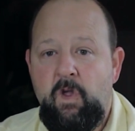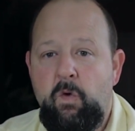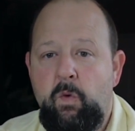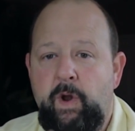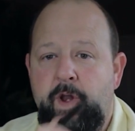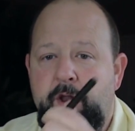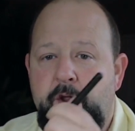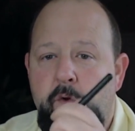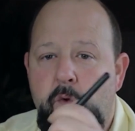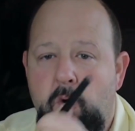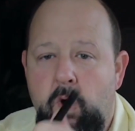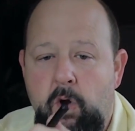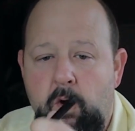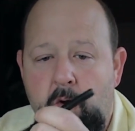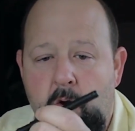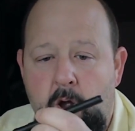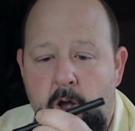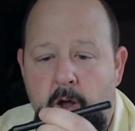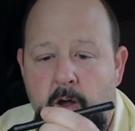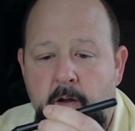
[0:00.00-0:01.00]
When you
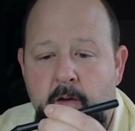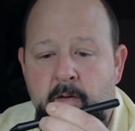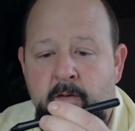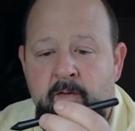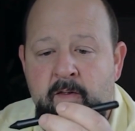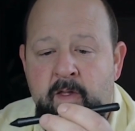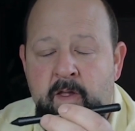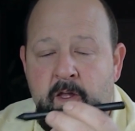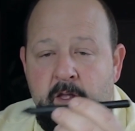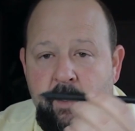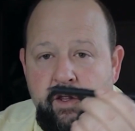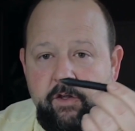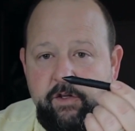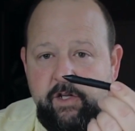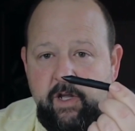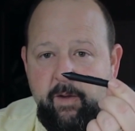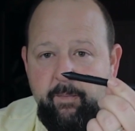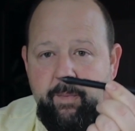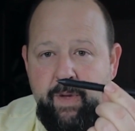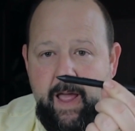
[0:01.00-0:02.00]
are
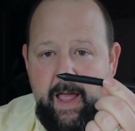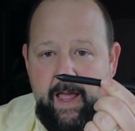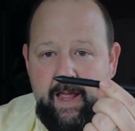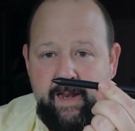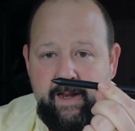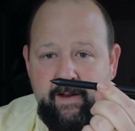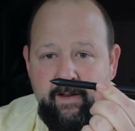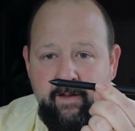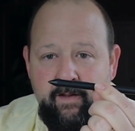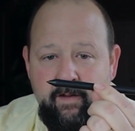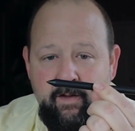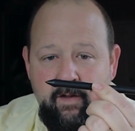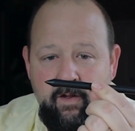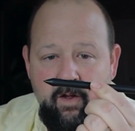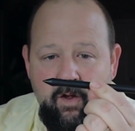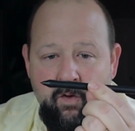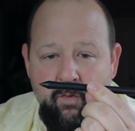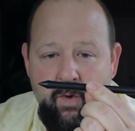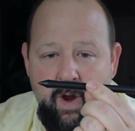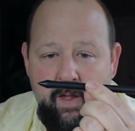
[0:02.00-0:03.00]
using a pen,
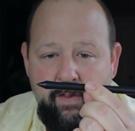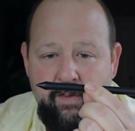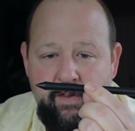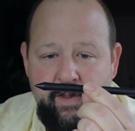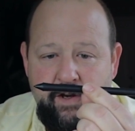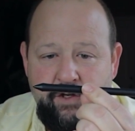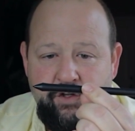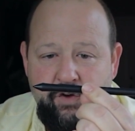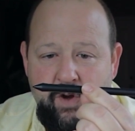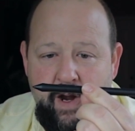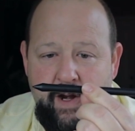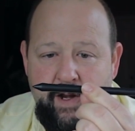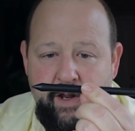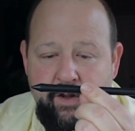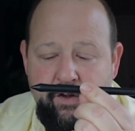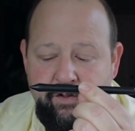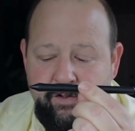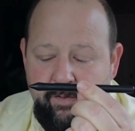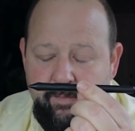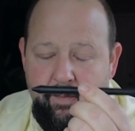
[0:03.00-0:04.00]
rather than trying to
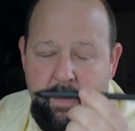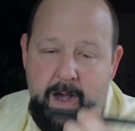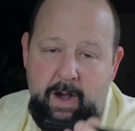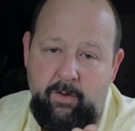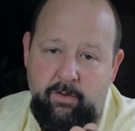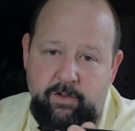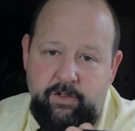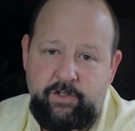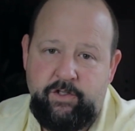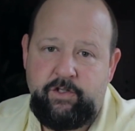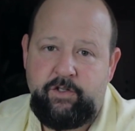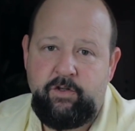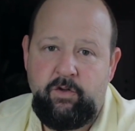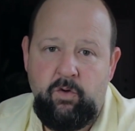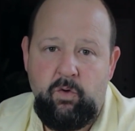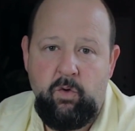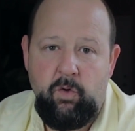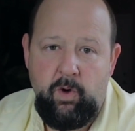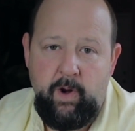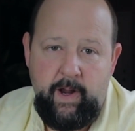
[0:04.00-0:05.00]
use a mouse
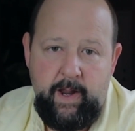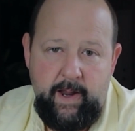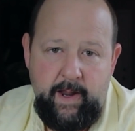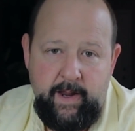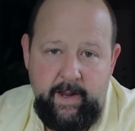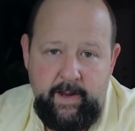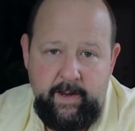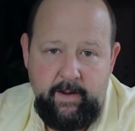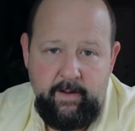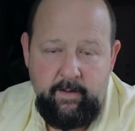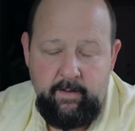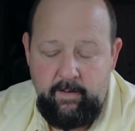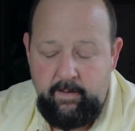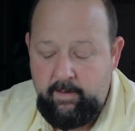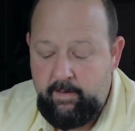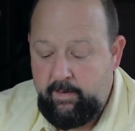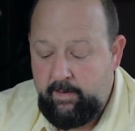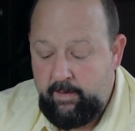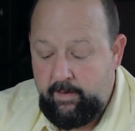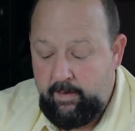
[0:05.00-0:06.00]
or a
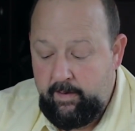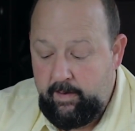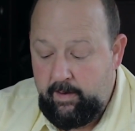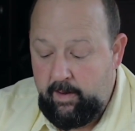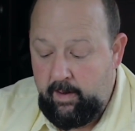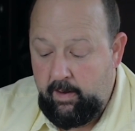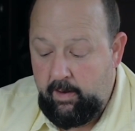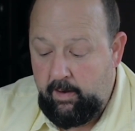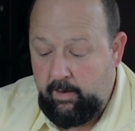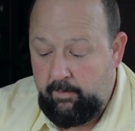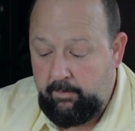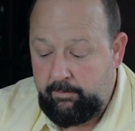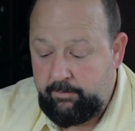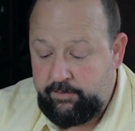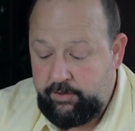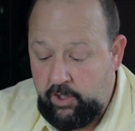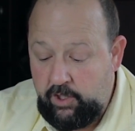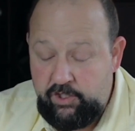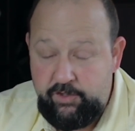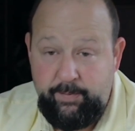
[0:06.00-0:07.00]

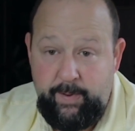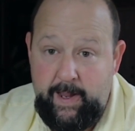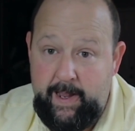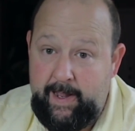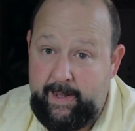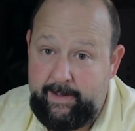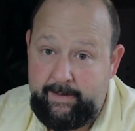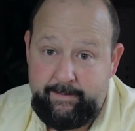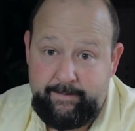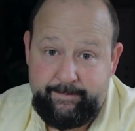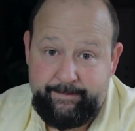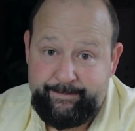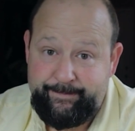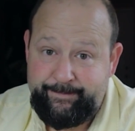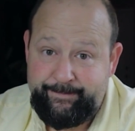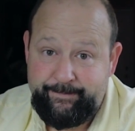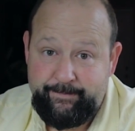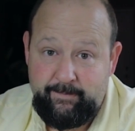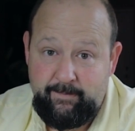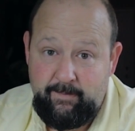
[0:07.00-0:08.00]
touchpad,
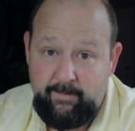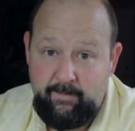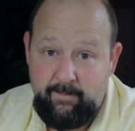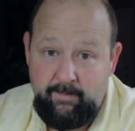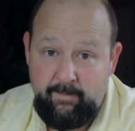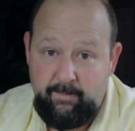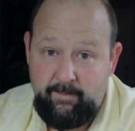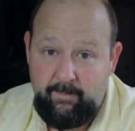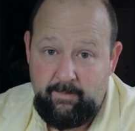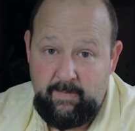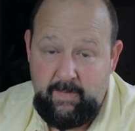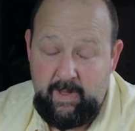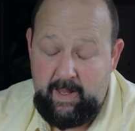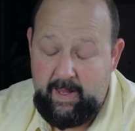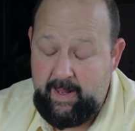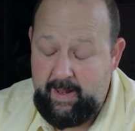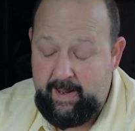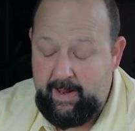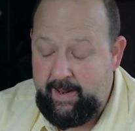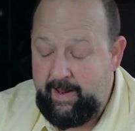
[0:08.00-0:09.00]

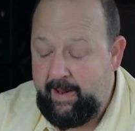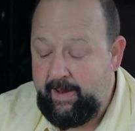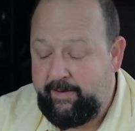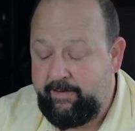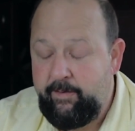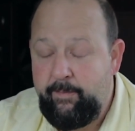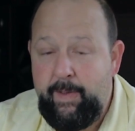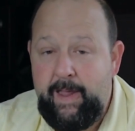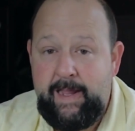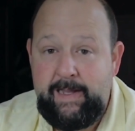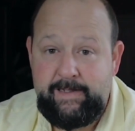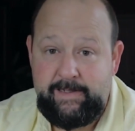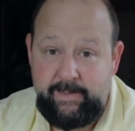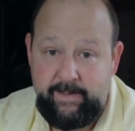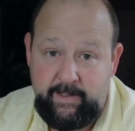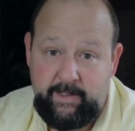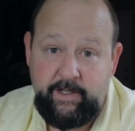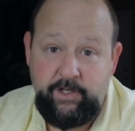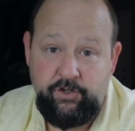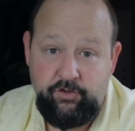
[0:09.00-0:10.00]
it's amazing
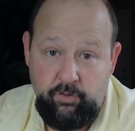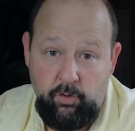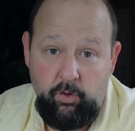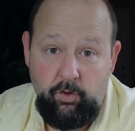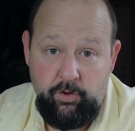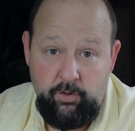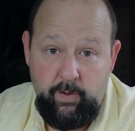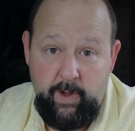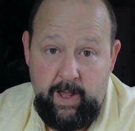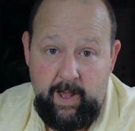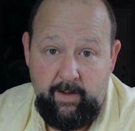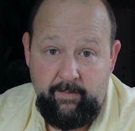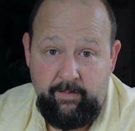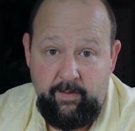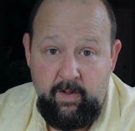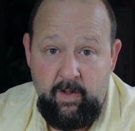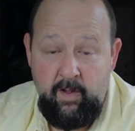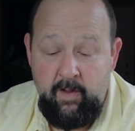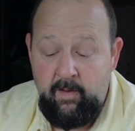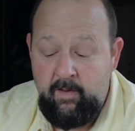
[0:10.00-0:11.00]
the control you have,
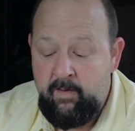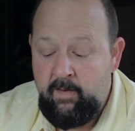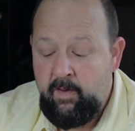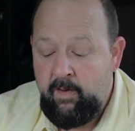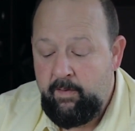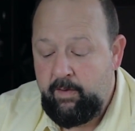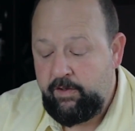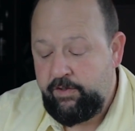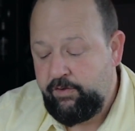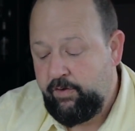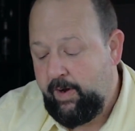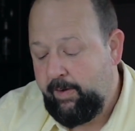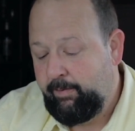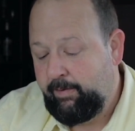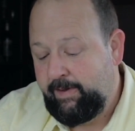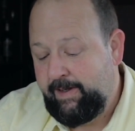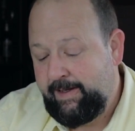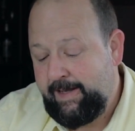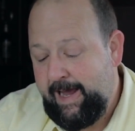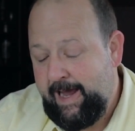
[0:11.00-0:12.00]
because you're
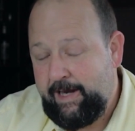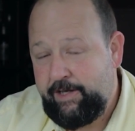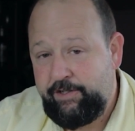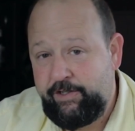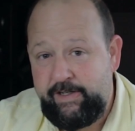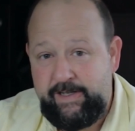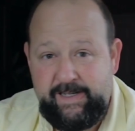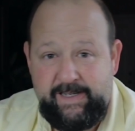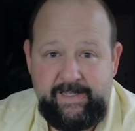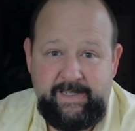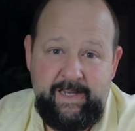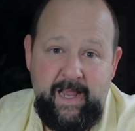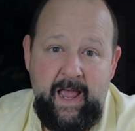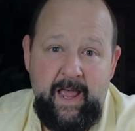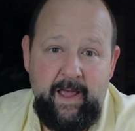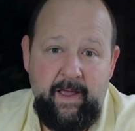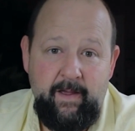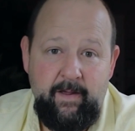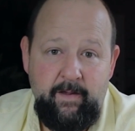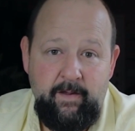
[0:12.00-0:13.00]
able to actually
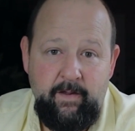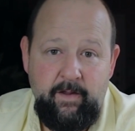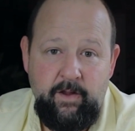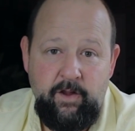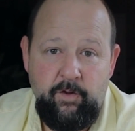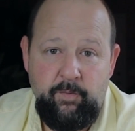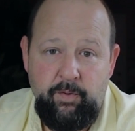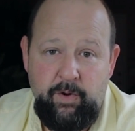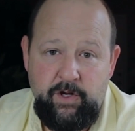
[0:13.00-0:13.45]
set your